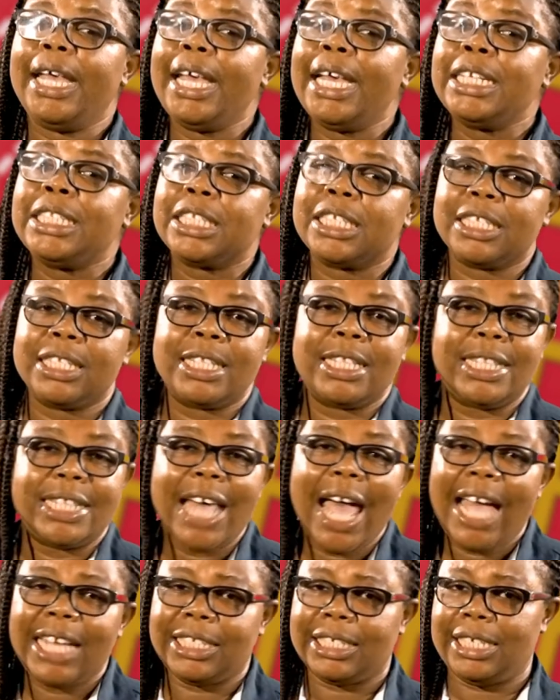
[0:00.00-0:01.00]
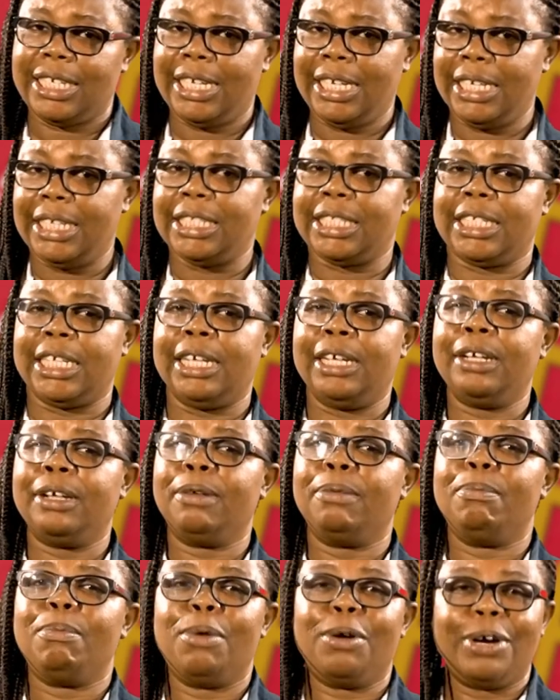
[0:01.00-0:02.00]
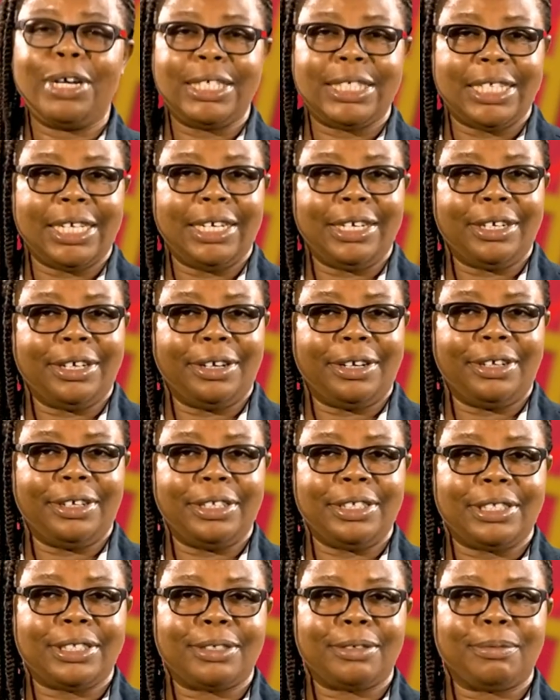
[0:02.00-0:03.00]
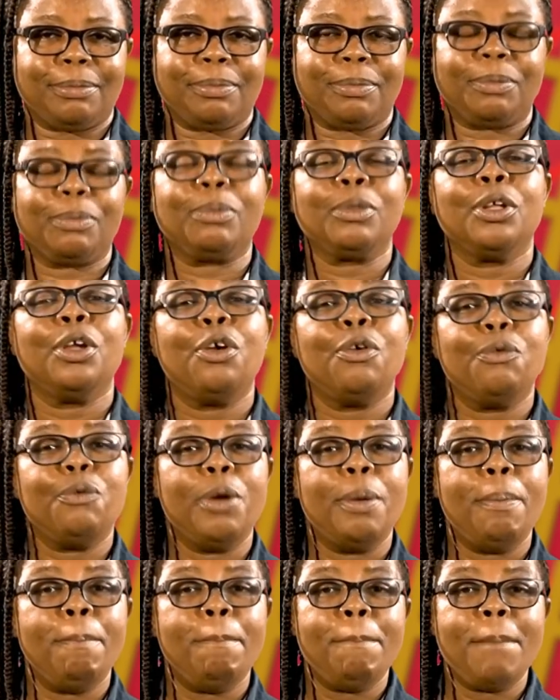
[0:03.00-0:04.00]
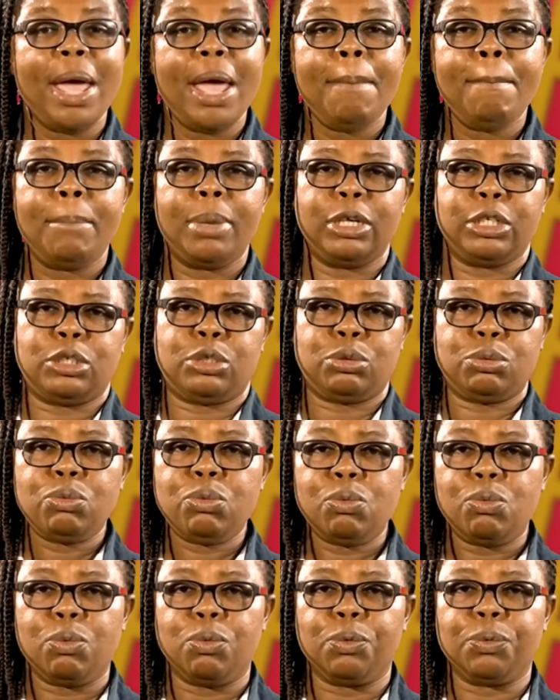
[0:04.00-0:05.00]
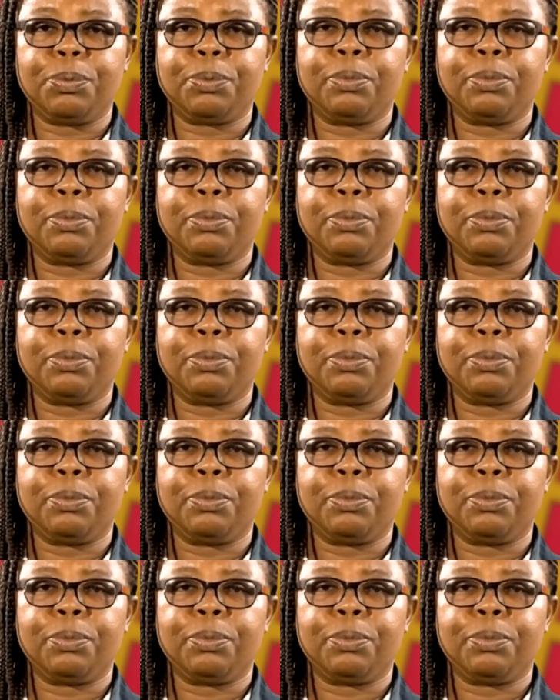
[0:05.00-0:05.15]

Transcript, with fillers: It's that easy, boys and girls. Remember too,